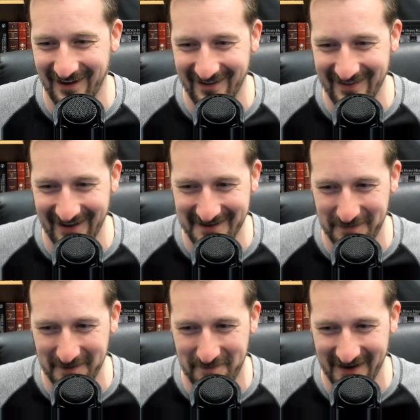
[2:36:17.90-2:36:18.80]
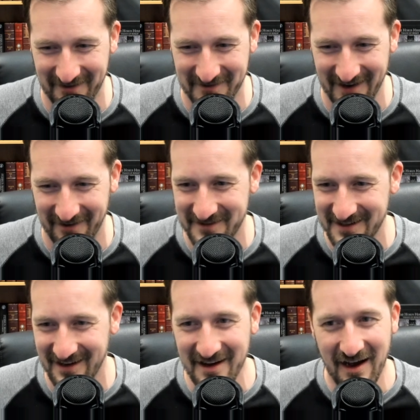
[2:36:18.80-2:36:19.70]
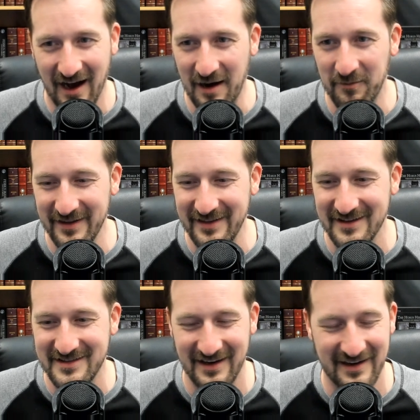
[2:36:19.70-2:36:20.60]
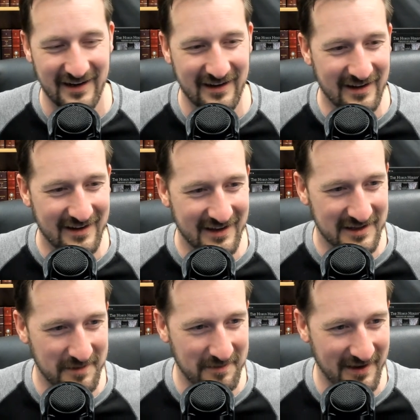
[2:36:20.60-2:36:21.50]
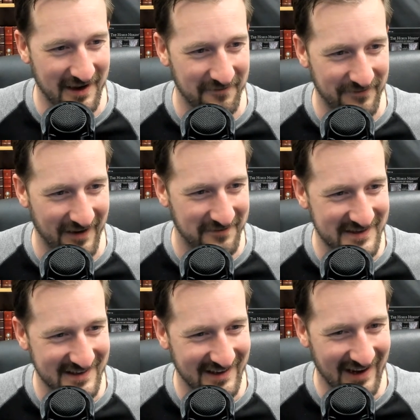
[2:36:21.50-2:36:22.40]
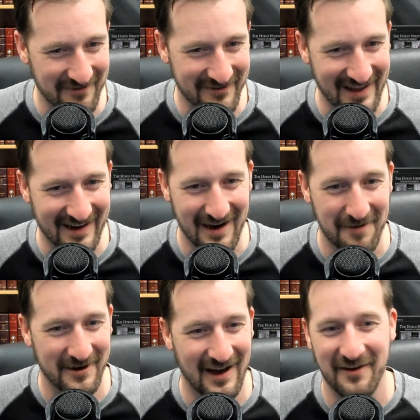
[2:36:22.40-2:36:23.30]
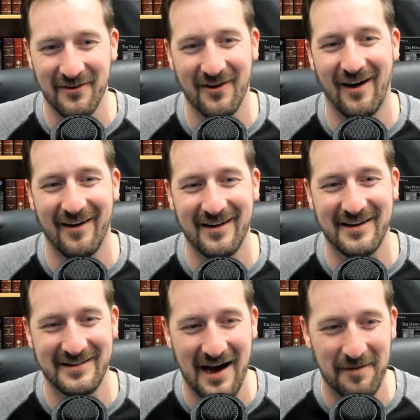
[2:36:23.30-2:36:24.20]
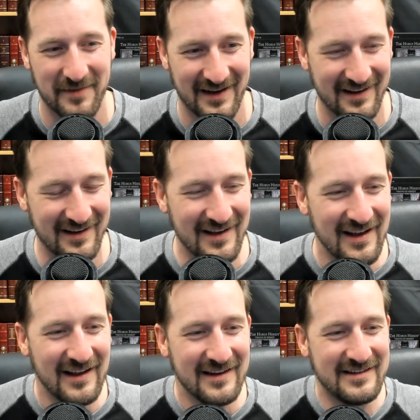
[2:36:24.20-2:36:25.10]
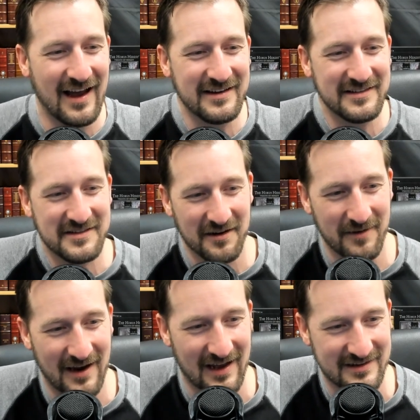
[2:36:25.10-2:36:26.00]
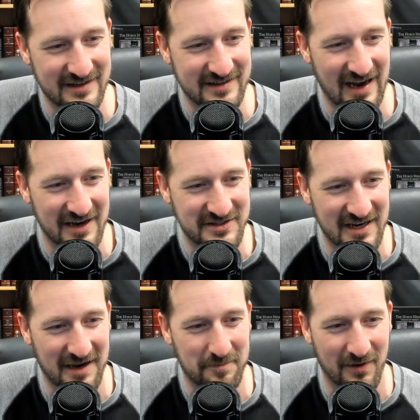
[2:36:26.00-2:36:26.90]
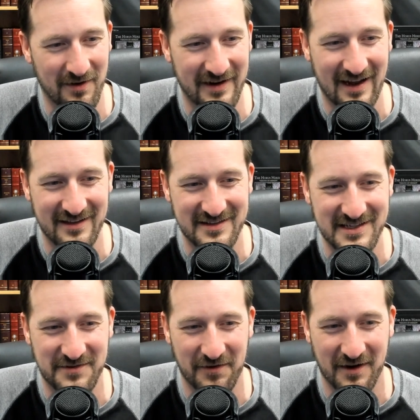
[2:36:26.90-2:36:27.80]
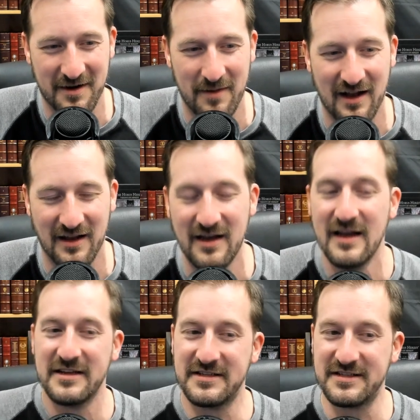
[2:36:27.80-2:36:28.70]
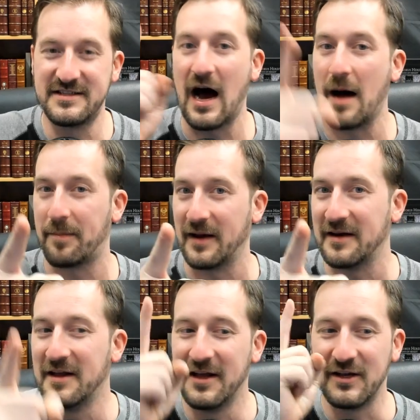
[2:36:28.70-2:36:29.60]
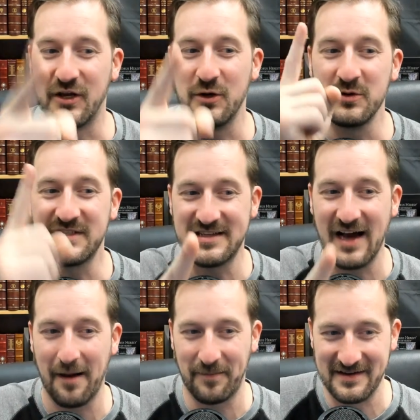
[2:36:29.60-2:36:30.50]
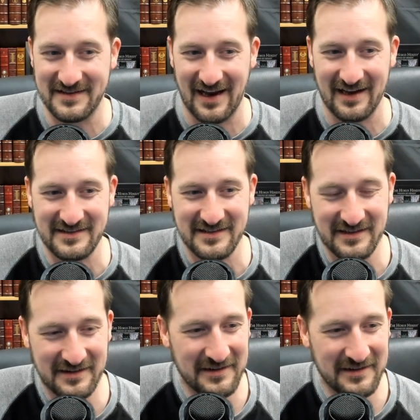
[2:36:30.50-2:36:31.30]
let's be BFFs. I'm with you, Cindy. Let's be BFFs. After that comment, I don't know how I could not be. Dex Terminex says, hashtag pearl necklaces for Kamala. Stop it. You stop it, Dex.